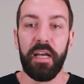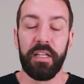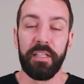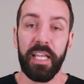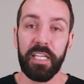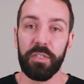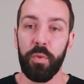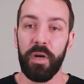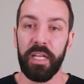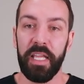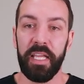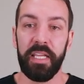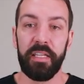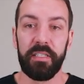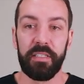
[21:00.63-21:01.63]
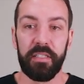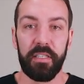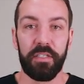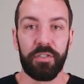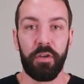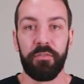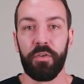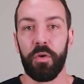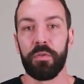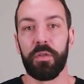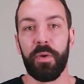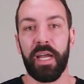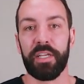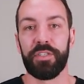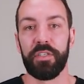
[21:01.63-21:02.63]
Next one is soft call
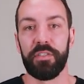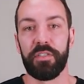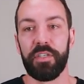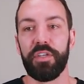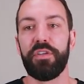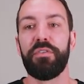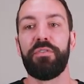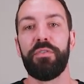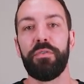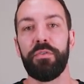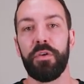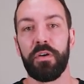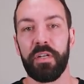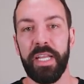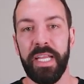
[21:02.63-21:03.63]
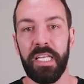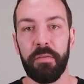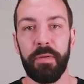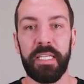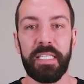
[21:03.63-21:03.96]
to actions. You do not need to be